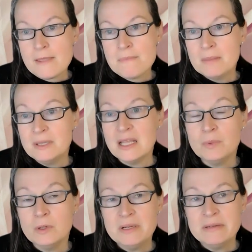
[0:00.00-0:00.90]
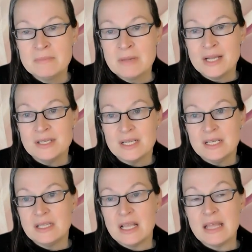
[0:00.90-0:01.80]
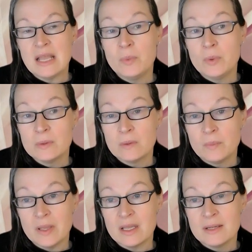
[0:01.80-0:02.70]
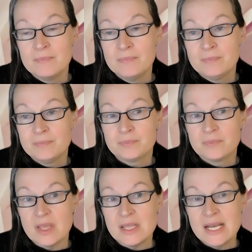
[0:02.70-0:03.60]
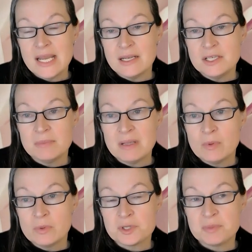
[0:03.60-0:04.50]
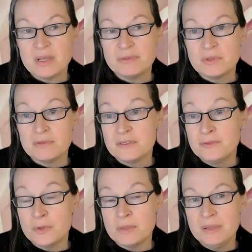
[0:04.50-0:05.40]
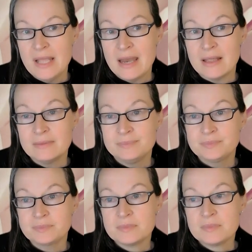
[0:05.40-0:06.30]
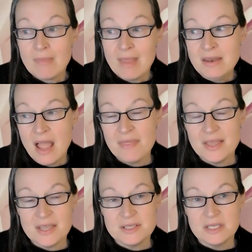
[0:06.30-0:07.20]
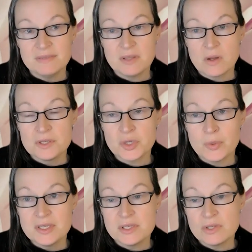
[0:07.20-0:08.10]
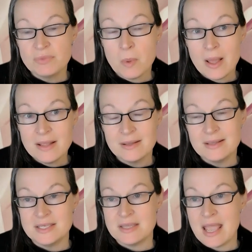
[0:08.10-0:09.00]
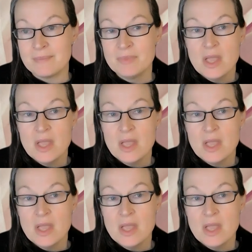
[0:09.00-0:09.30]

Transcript: but they will be reminded that they were aware that they needed to be more respectful for the planet. And now they get to live the consequences of why is that.